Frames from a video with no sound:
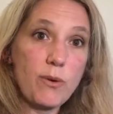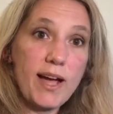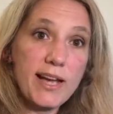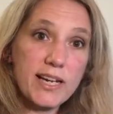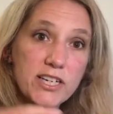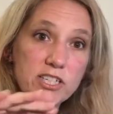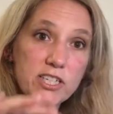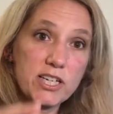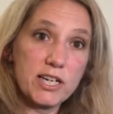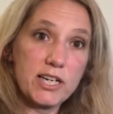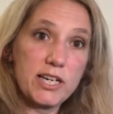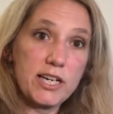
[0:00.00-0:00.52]

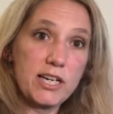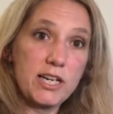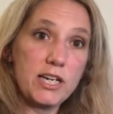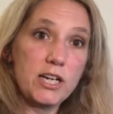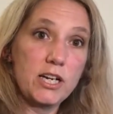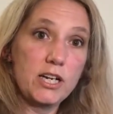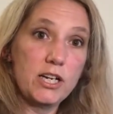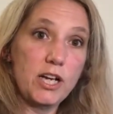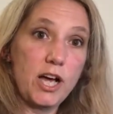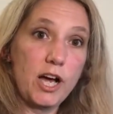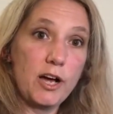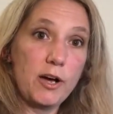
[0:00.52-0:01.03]
actually
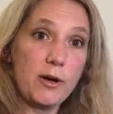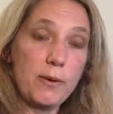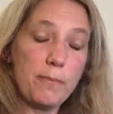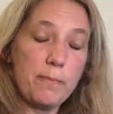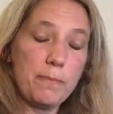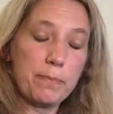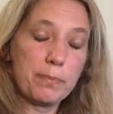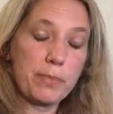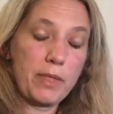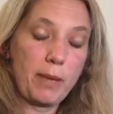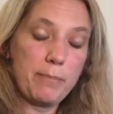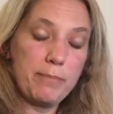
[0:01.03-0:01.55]

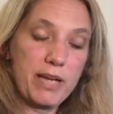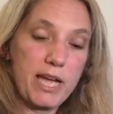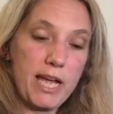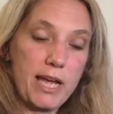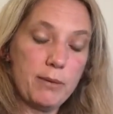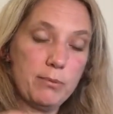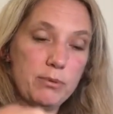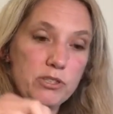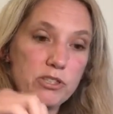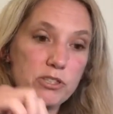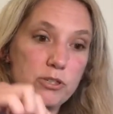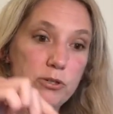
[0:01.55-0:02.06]
be
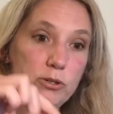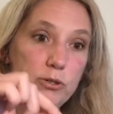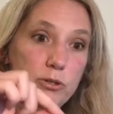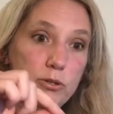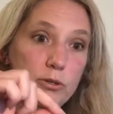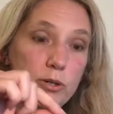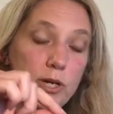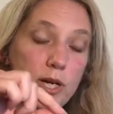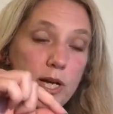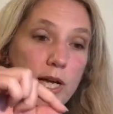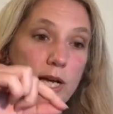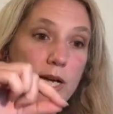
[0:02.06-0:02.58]
able
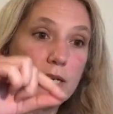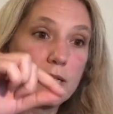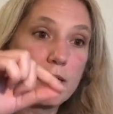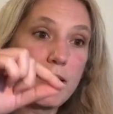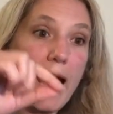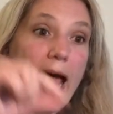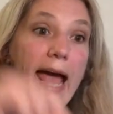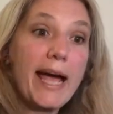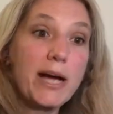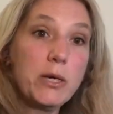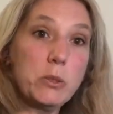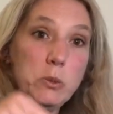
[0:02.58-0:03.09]
to
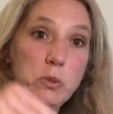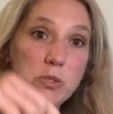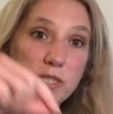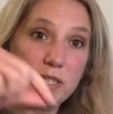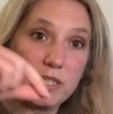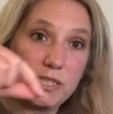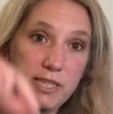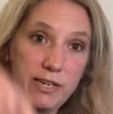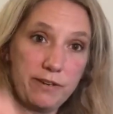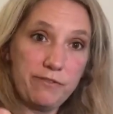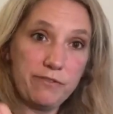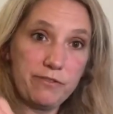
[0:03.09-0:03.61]
count
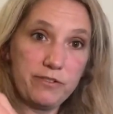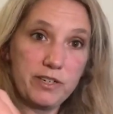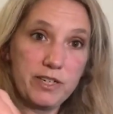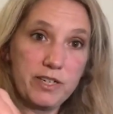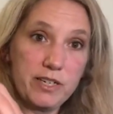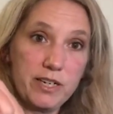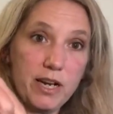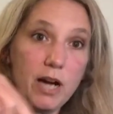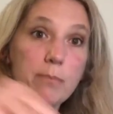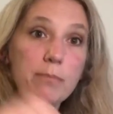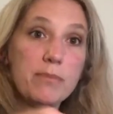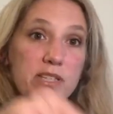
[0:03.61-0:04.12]
different
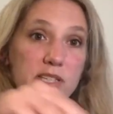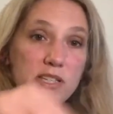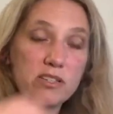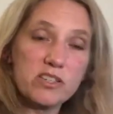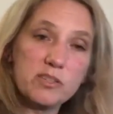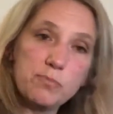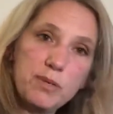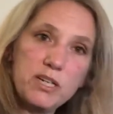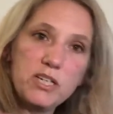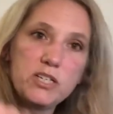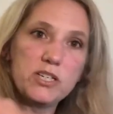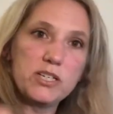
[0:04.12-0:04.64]
numbers of
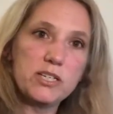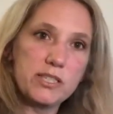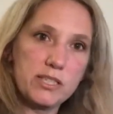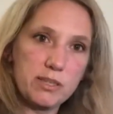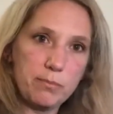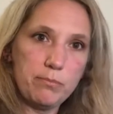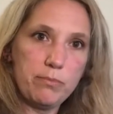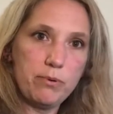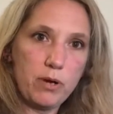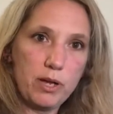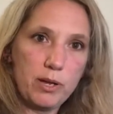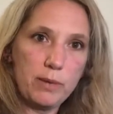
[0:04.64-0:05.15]
species
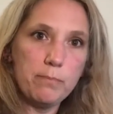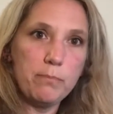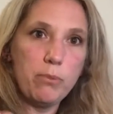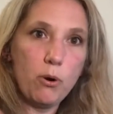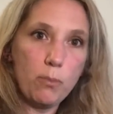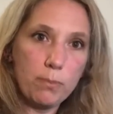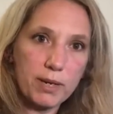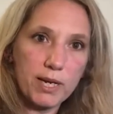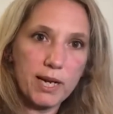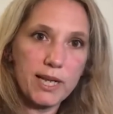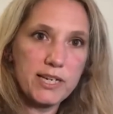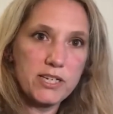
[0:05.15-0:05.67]
in
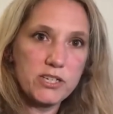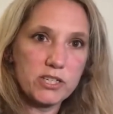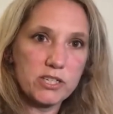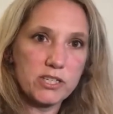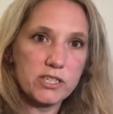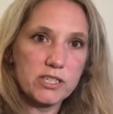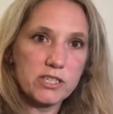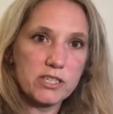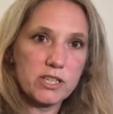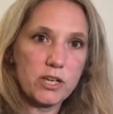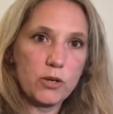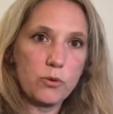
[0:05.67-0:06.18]

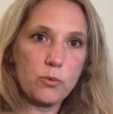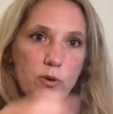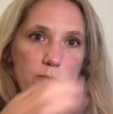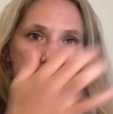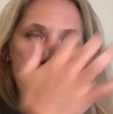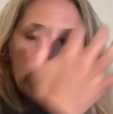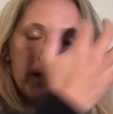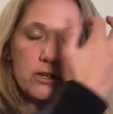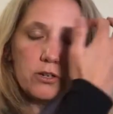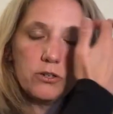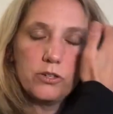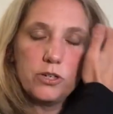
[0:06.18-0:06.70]
populations. So we've
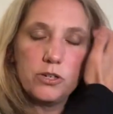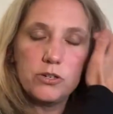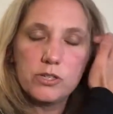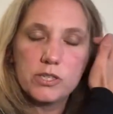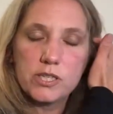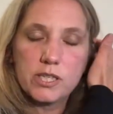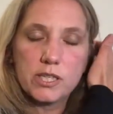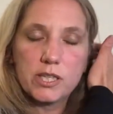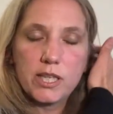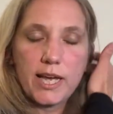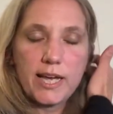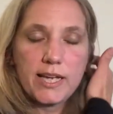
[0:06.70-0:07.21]
been
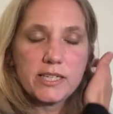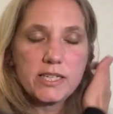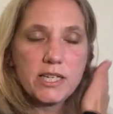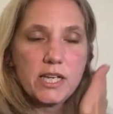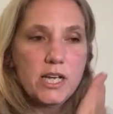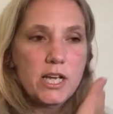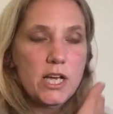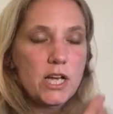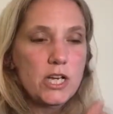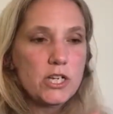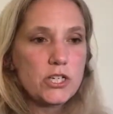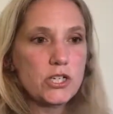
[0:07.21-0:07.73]
using that
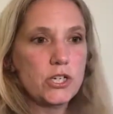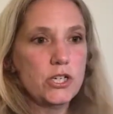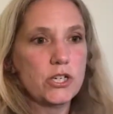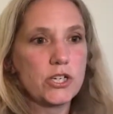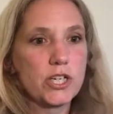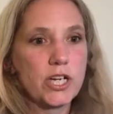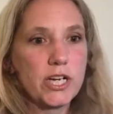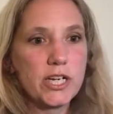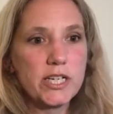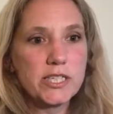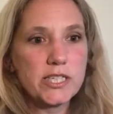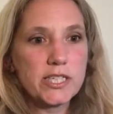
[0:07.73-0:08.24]
to look
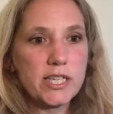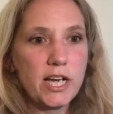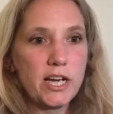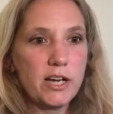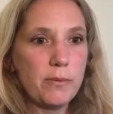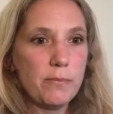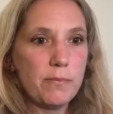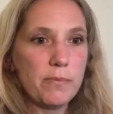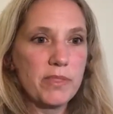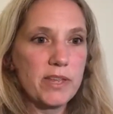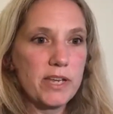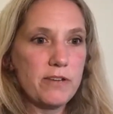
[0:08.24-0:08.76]
at
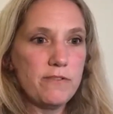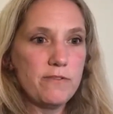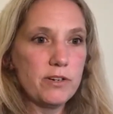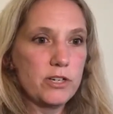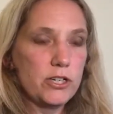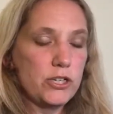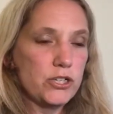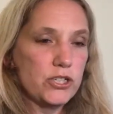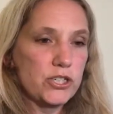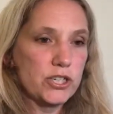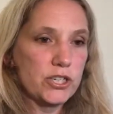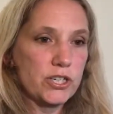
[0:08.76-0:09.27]
the
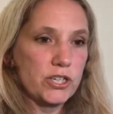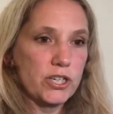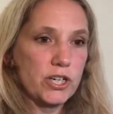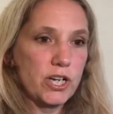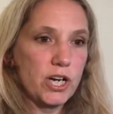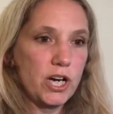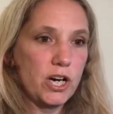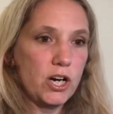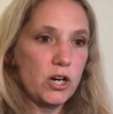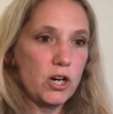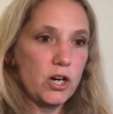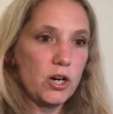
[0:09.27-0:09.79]
evolution
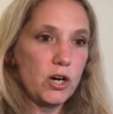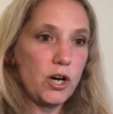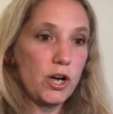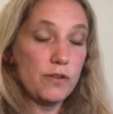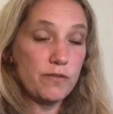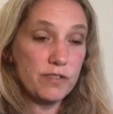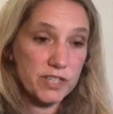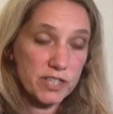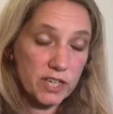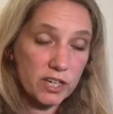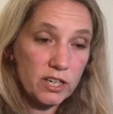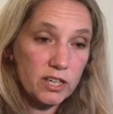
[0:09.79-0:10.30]

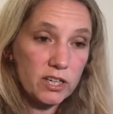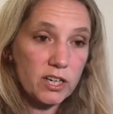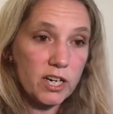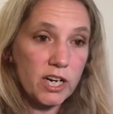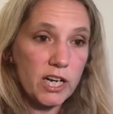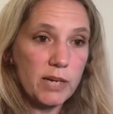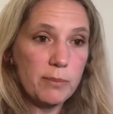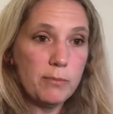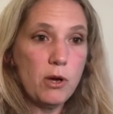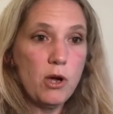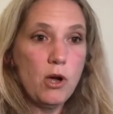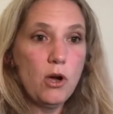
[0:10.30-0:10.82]
over
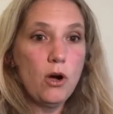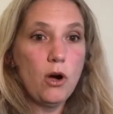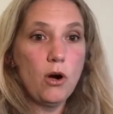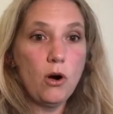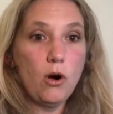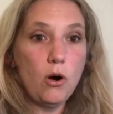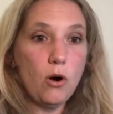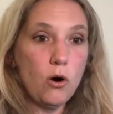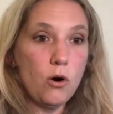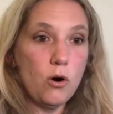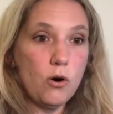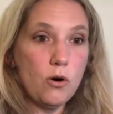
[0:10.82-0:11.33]
time
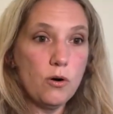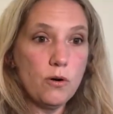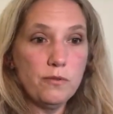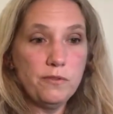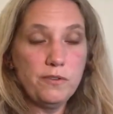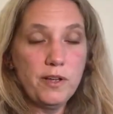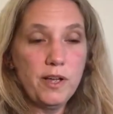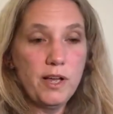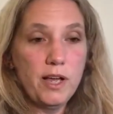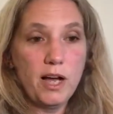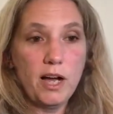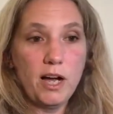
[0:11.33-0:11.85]
of
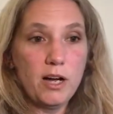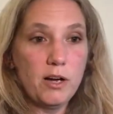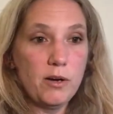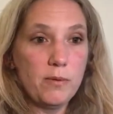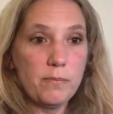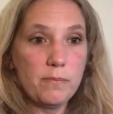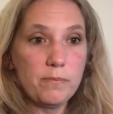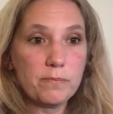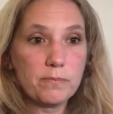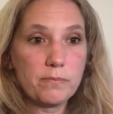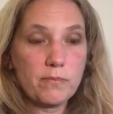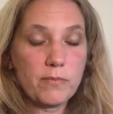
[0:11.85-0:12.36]

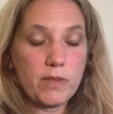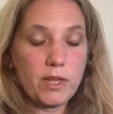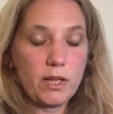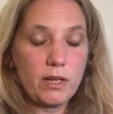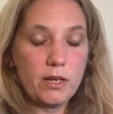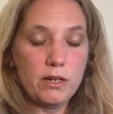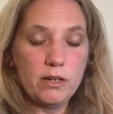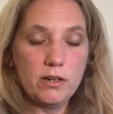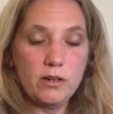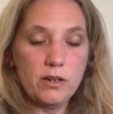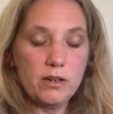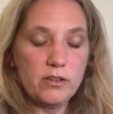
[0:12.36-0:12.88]

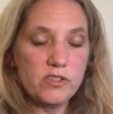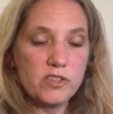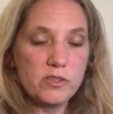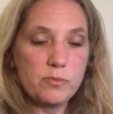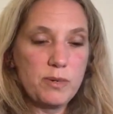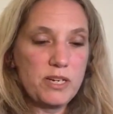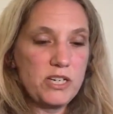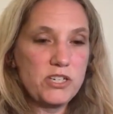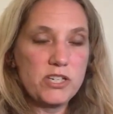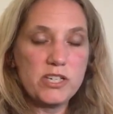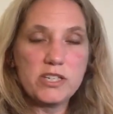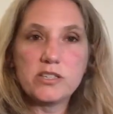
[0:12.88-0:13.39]
a
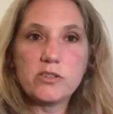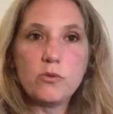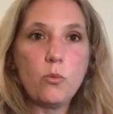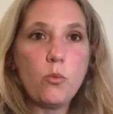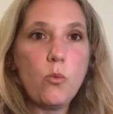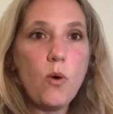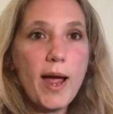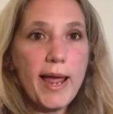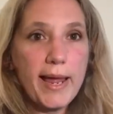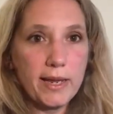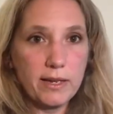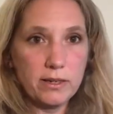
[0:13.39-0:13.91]
species of
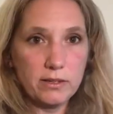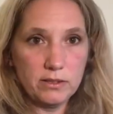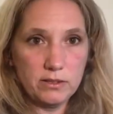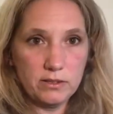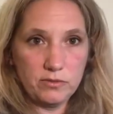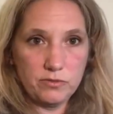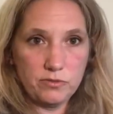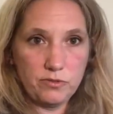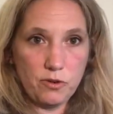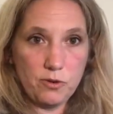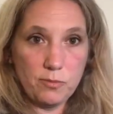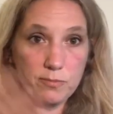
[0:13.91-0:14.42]
whale
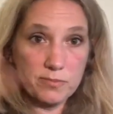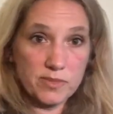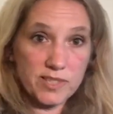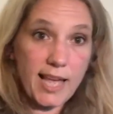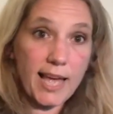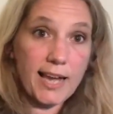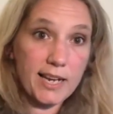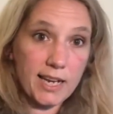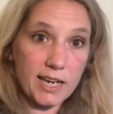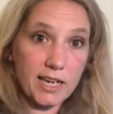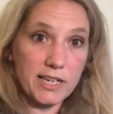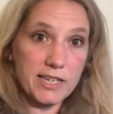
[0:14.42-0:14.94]
from
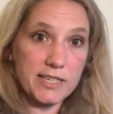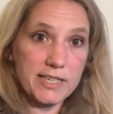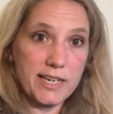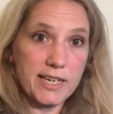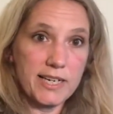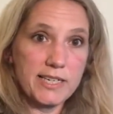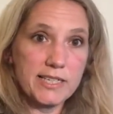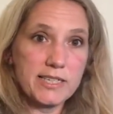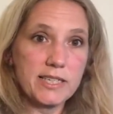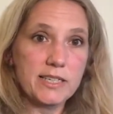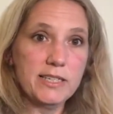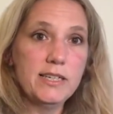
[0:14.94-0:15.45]
satellite
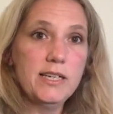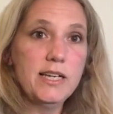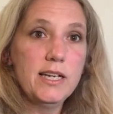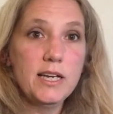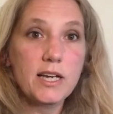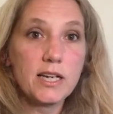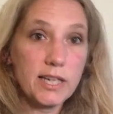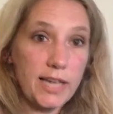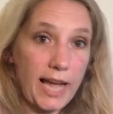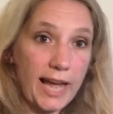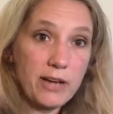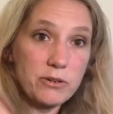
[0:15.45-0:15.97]
data,
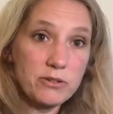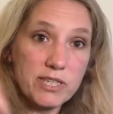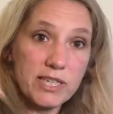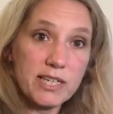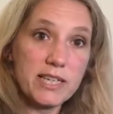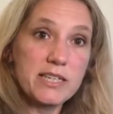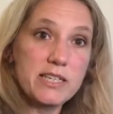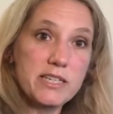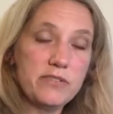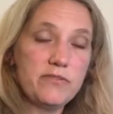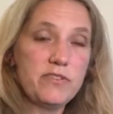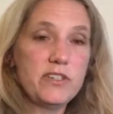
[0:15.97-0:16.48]
counting
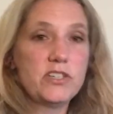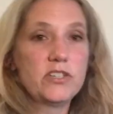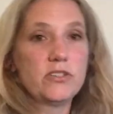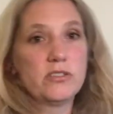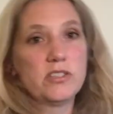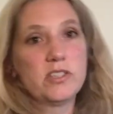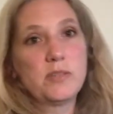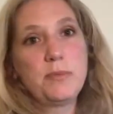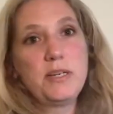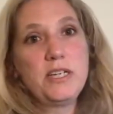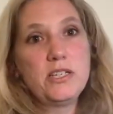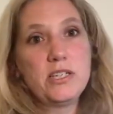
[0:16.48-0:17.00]
individual
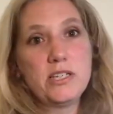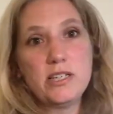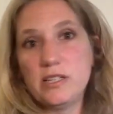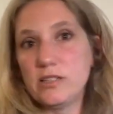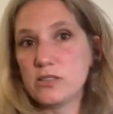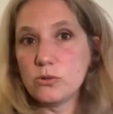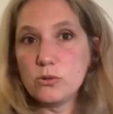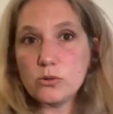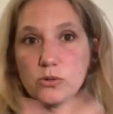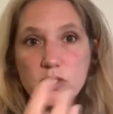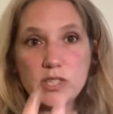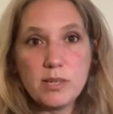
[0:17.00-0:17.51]
species,
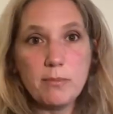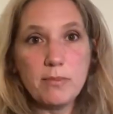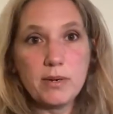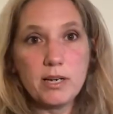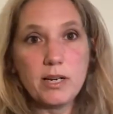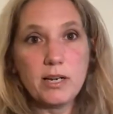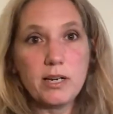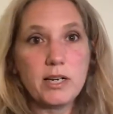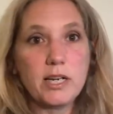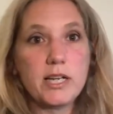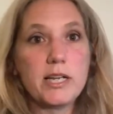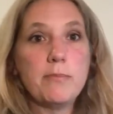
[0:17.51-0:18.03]
or
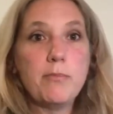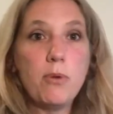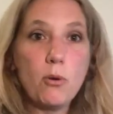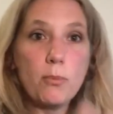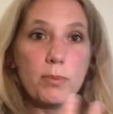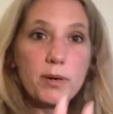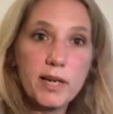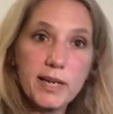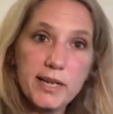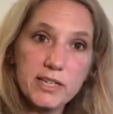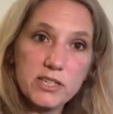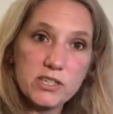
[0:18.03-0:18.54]
similarly
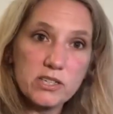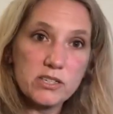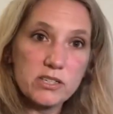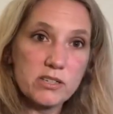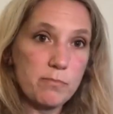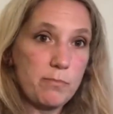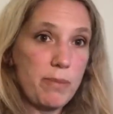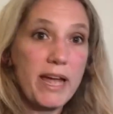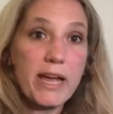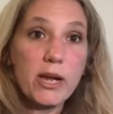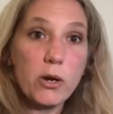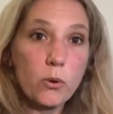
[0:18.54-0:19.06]
populations of
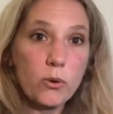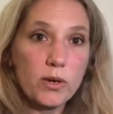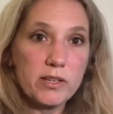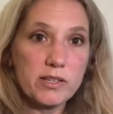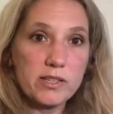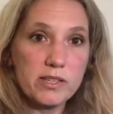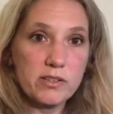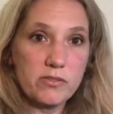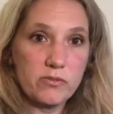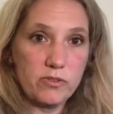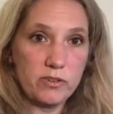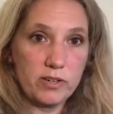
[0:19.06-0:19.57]

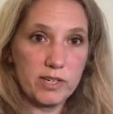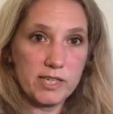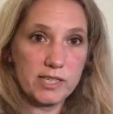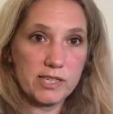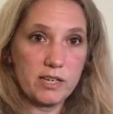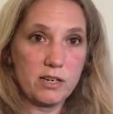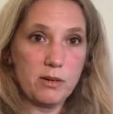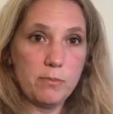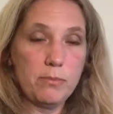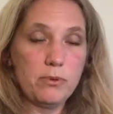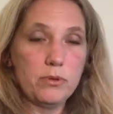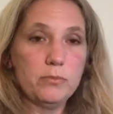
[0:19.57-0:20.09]
penguins, for
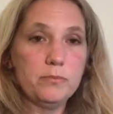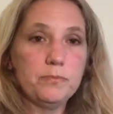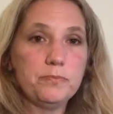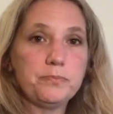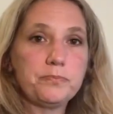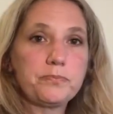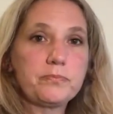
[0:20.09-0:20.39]
example.